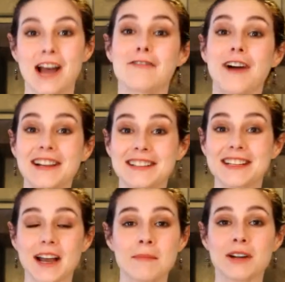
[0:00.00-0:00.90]

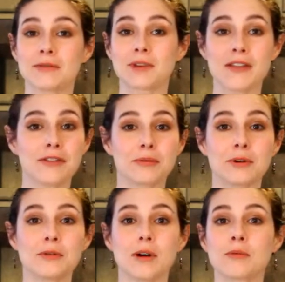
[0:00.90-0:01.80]
Finally, I'm going to run
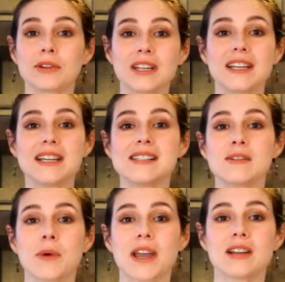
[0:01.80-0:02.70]
through a really
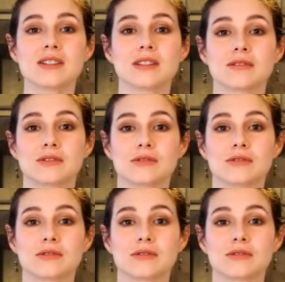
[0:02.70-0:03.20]
easy way to